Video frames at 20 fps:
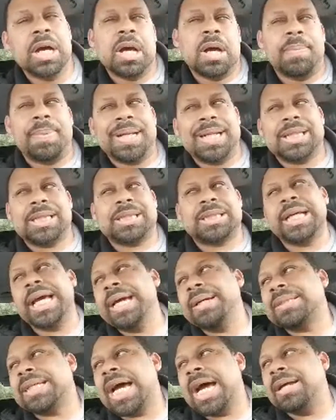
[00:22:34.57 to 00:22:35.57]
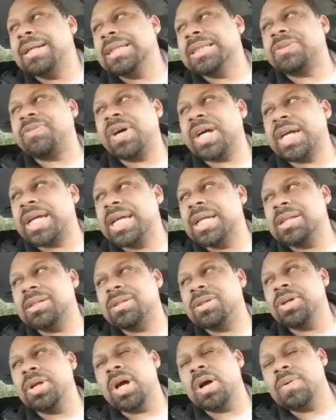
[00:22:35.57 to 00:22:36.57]
but at the same time, this fucking,
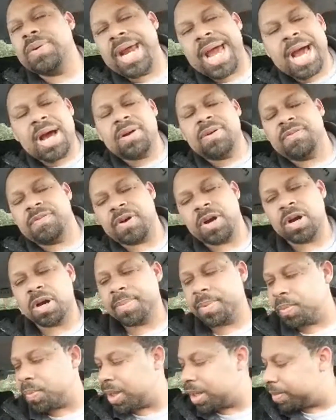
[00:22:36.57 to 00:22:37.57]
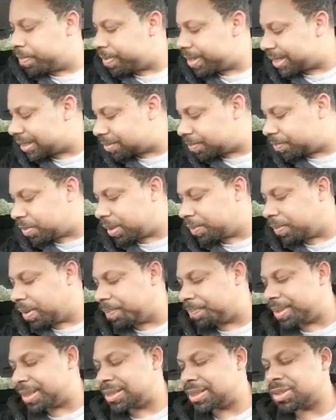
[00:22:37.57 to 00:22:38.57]
you know, noun or verb and what a bitch, what
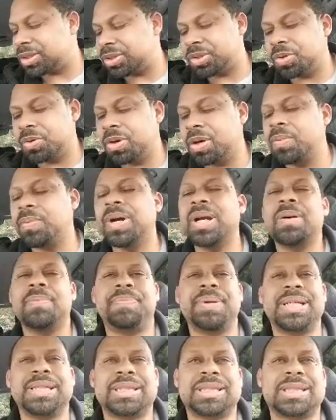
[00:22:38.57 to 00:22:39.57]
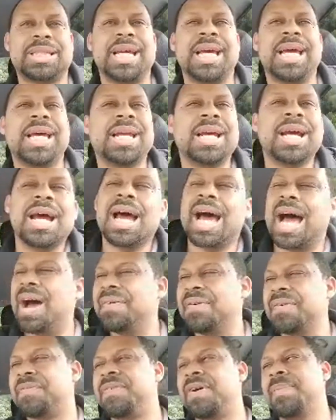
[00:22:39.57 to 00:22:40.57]
bitches are doing or what a bitch said, I don't
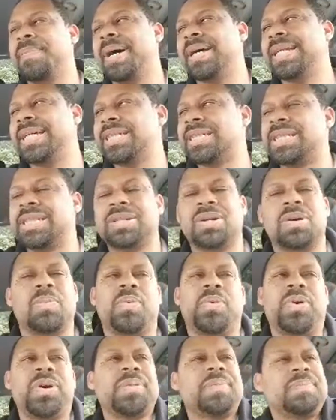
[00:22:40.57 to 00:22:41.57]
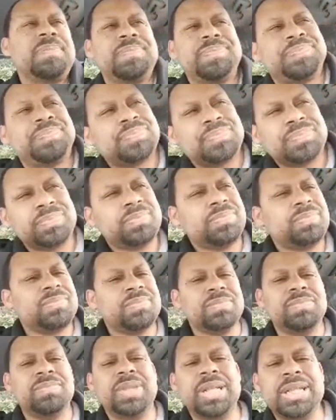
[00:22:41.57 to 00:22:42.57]
give a fuck about that shit no more.
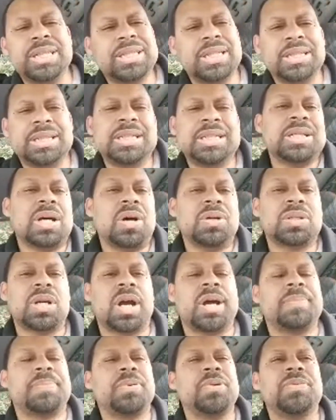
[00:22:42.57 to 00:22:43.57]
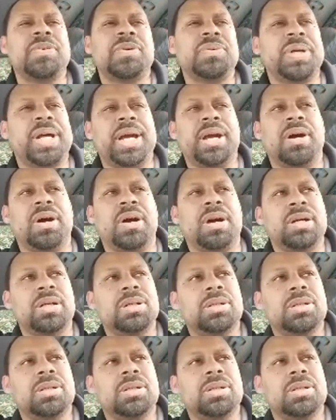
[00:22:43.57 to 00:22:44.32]
These hoes already proven who they are.